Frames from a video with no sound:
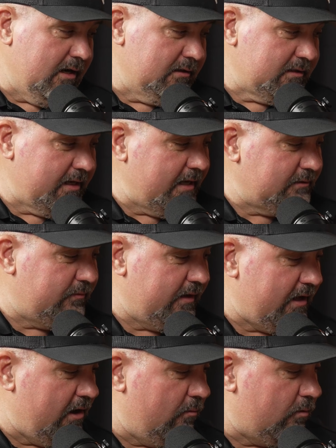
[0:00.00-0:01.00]
Uh, on today's
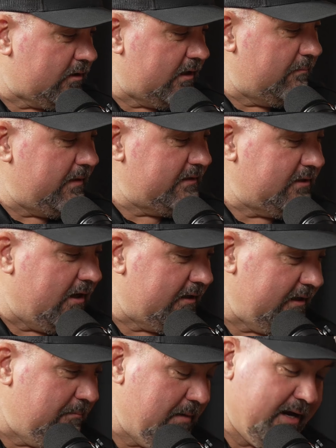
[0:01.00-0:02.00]
video, we're going to be
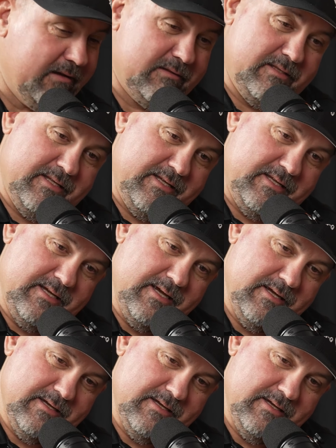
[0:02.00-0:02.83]
talking about the